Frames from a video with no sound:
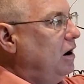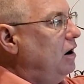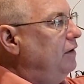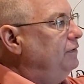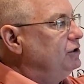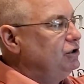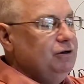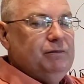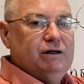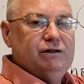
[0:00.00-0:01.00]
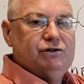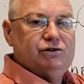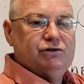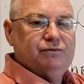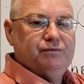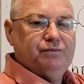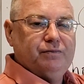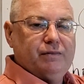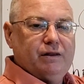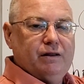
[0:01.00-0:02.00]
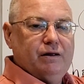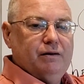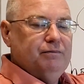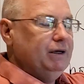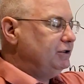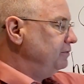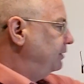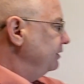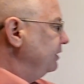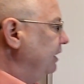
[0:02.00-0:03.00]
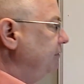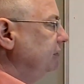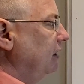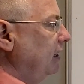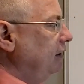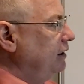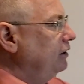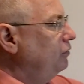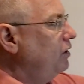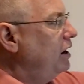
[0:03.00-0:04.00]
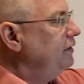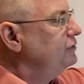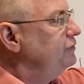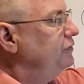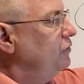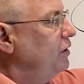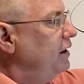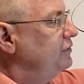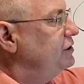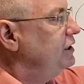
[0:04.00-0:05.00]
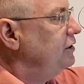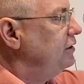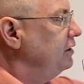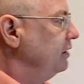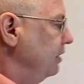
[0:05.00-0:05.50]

of the stimulus based upon the labeled line on it arrives. If it arrives here,